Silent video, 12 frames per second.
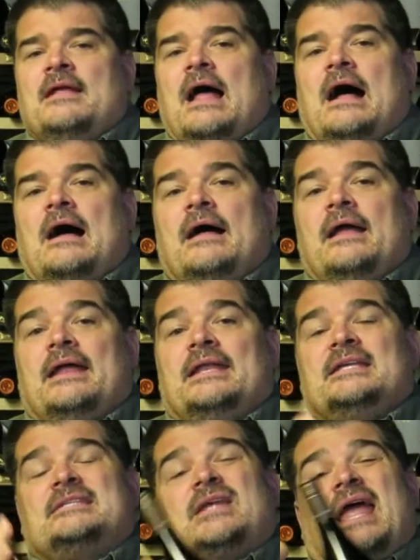It
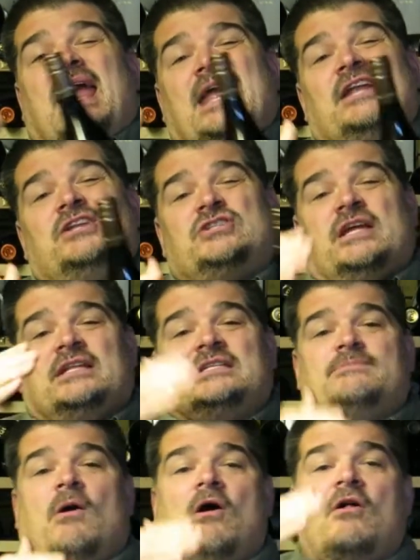is aged in
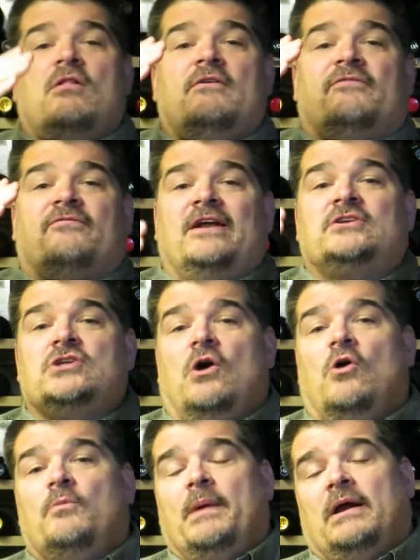small French
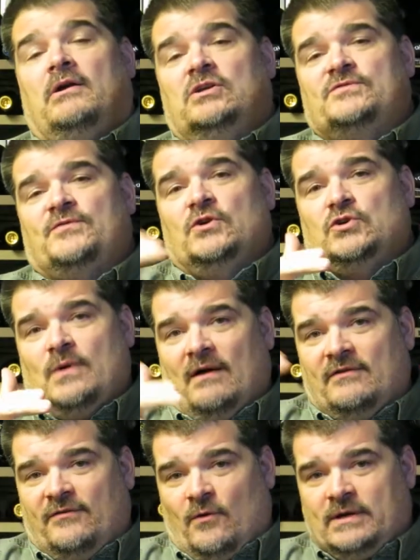oak barrels for
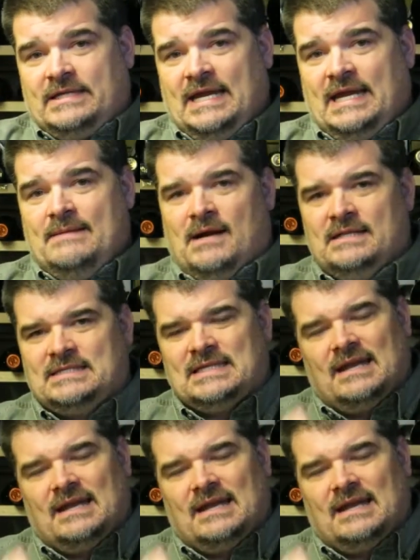12 to 14 months,